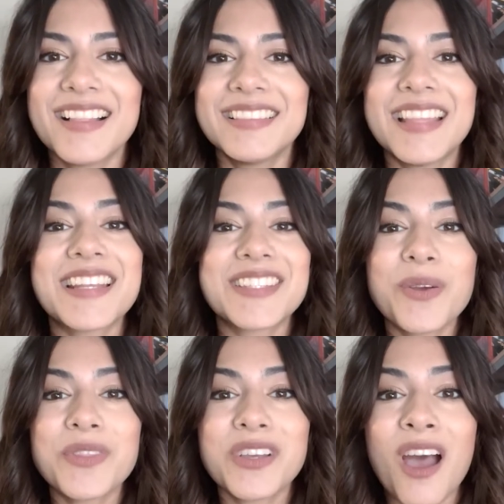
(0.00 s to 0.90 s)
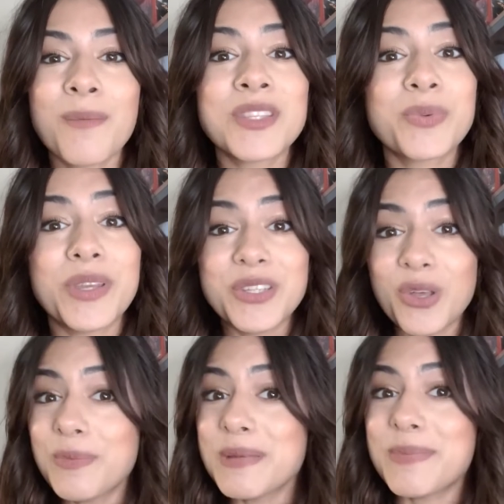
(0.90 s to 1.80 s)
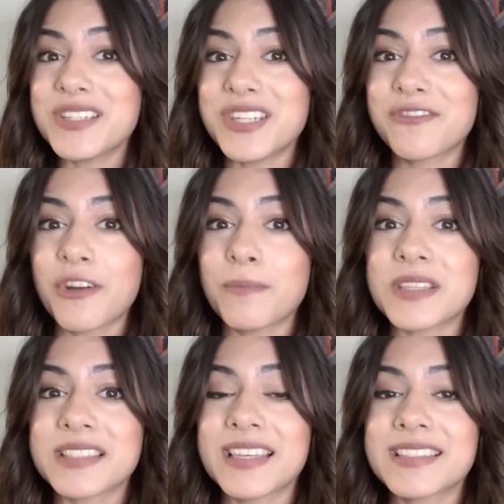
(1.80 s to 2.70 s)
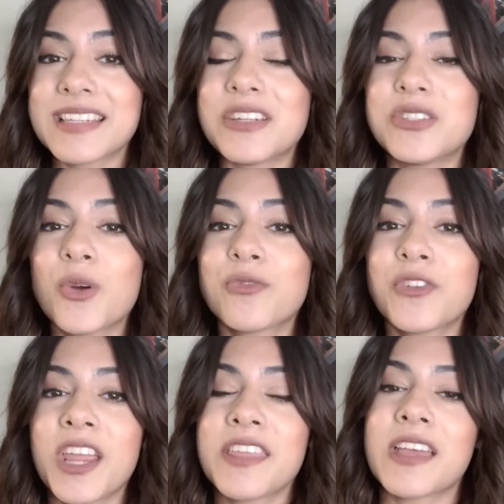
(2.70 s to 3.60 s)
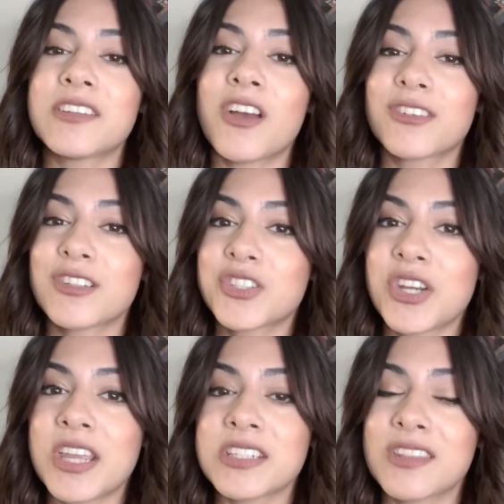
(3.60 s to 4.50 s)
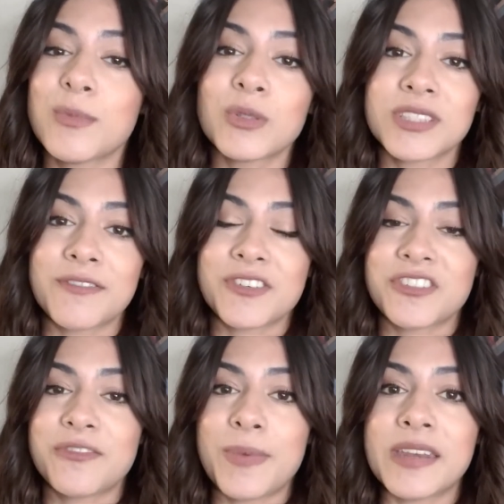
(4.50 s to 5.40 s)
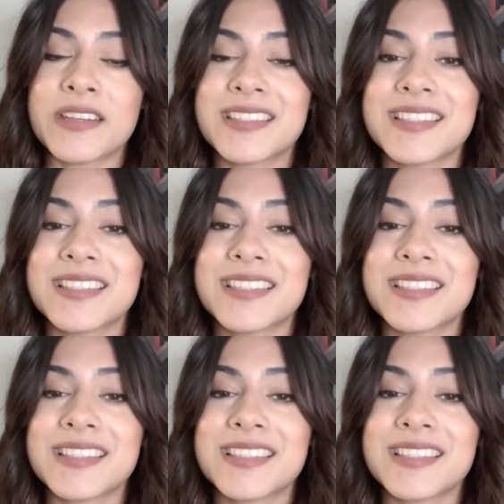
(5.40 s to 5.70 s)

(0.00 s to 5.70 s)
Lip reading: Let us know in the comments what you'll be binging from this list, and don't forget that Doctor Strange and the Multiverse of Madness is